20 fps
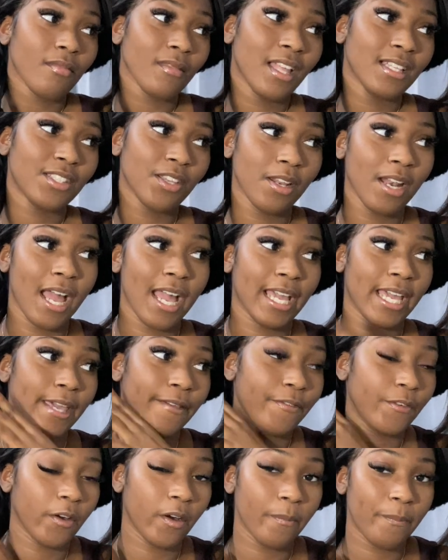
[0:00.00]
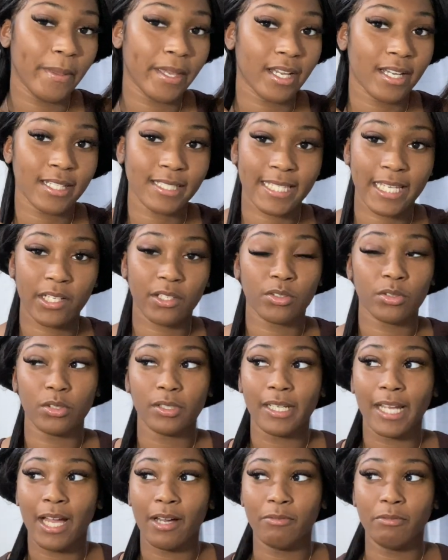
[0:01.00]
So like if you're a bigger TikTok
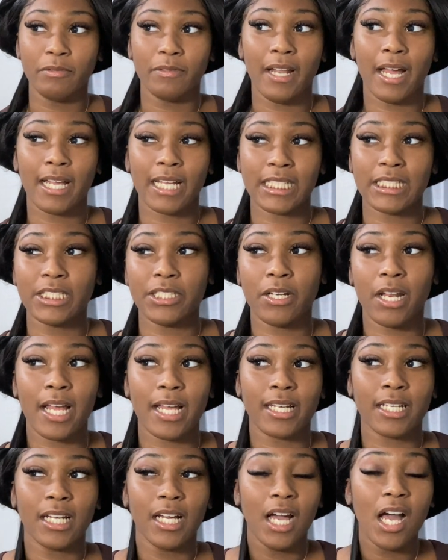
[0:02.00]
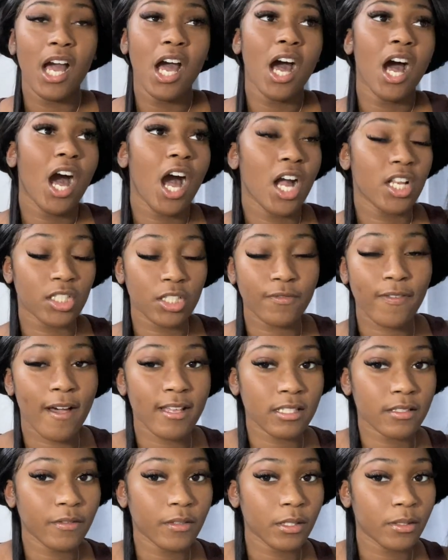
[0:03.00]
account with like, I don't know, like
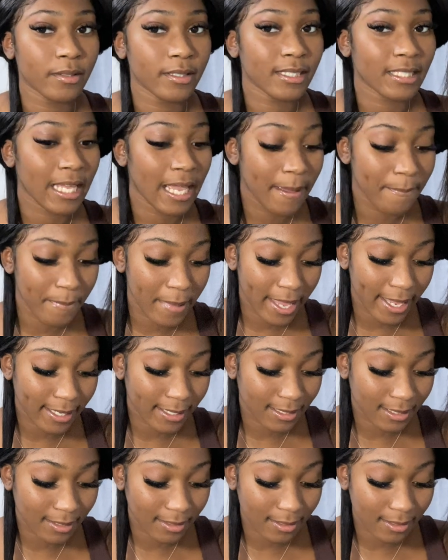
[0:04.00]
100,000 followers, it makes